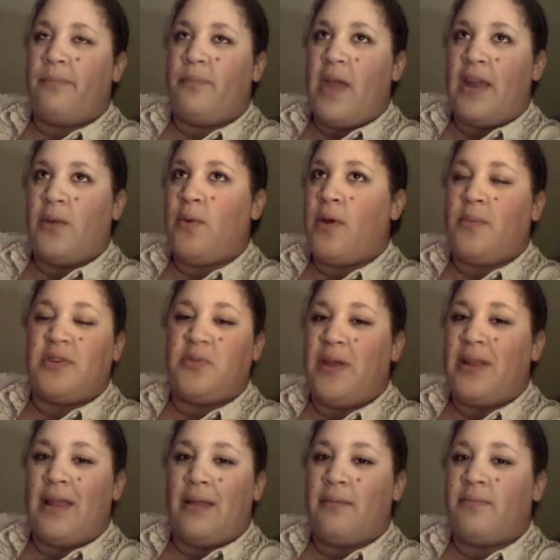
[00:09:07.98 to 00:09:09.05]
Anywhere
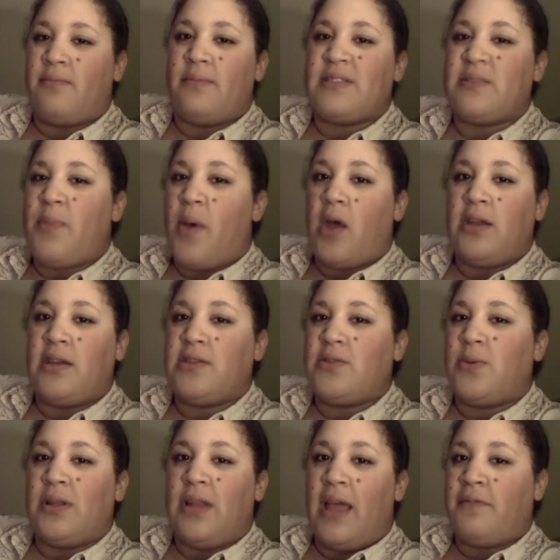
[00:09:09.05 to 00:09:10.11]
between a spotting
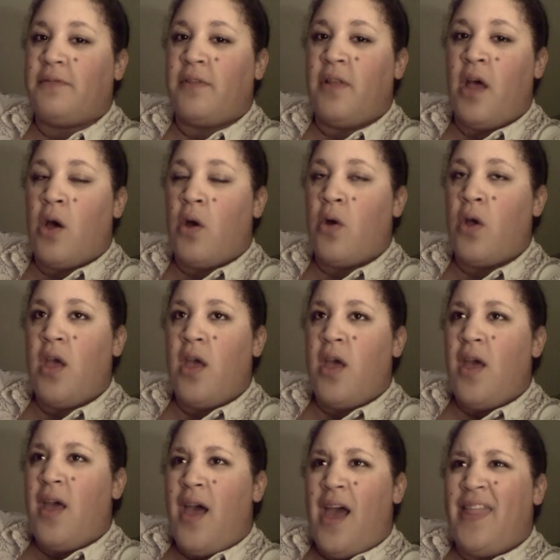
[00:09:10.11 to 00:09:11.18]
to a light flow.
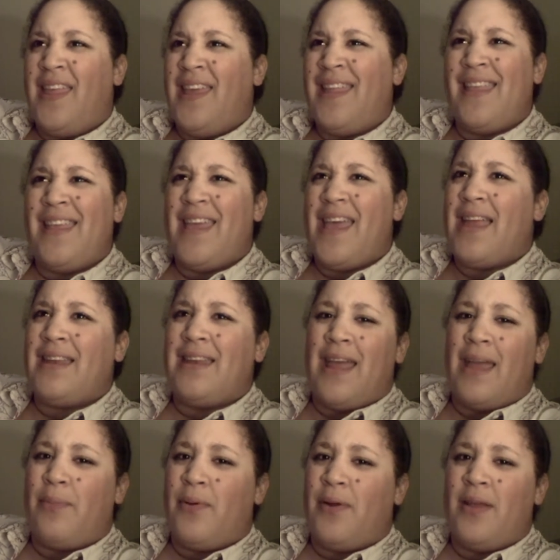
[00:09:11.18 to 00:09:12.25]
I think in the end,
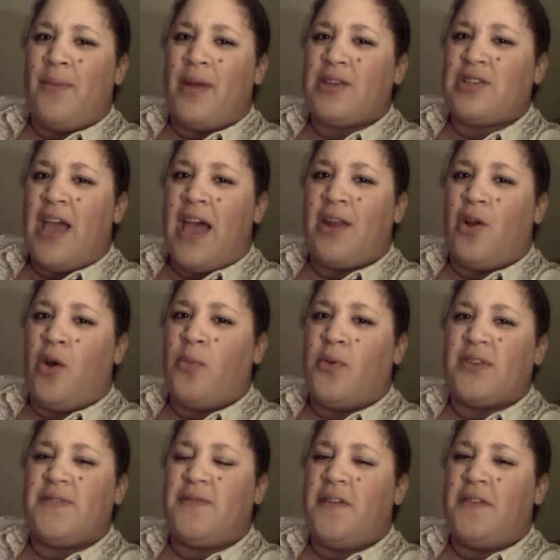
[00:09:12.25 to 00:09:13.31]
I pretty much had
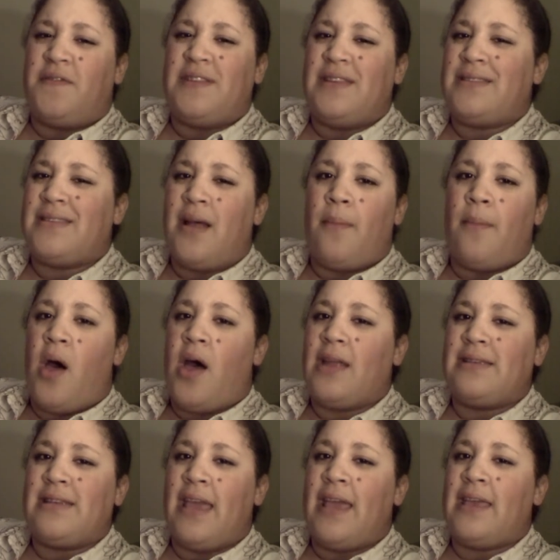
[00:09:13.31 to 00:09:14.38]
almost 50 some
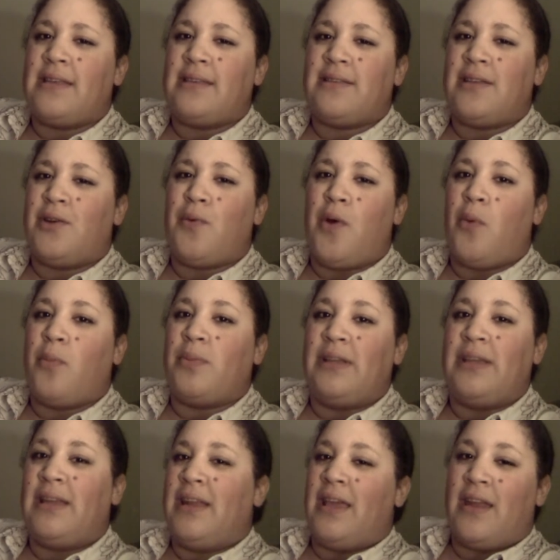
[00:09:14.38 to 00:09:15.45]
odd days in a row
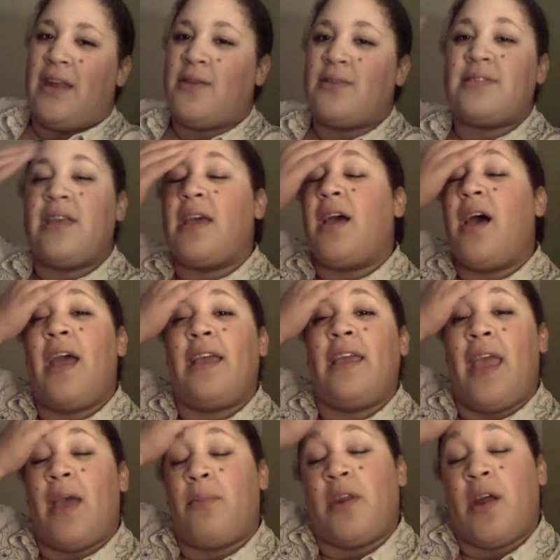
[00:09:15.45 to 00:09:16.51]
bleeding, and I was like, I
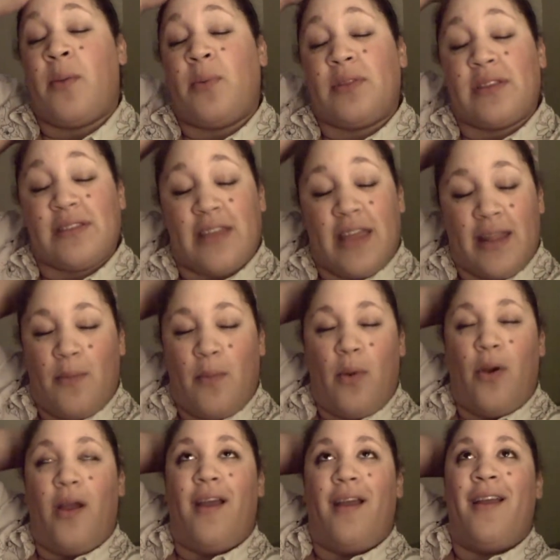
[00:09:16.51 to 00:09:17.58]
can't put up with this
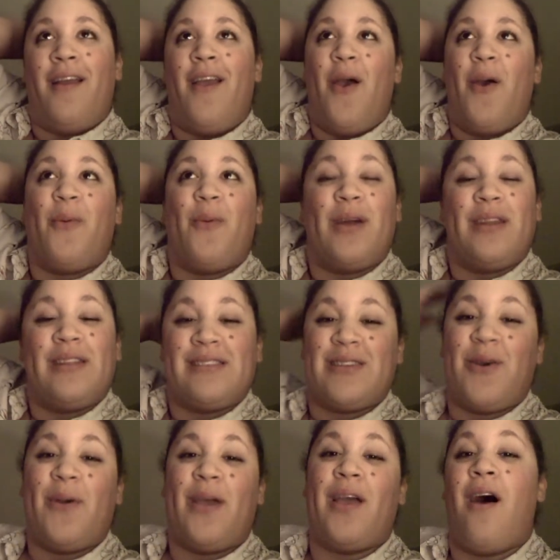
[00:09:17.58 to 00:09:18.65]
anymore. What is
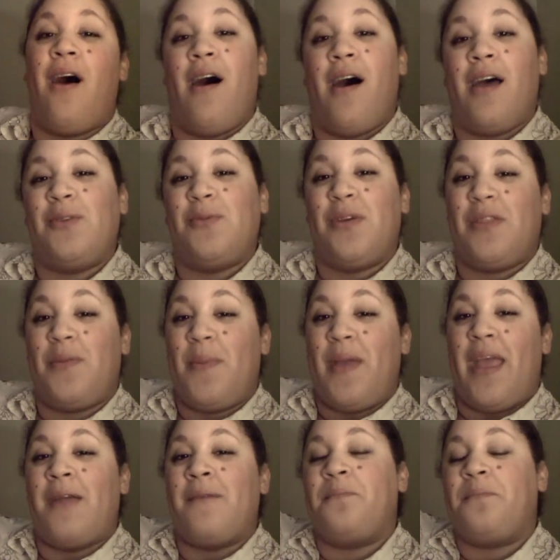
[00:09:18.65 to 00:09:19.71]
going on with me?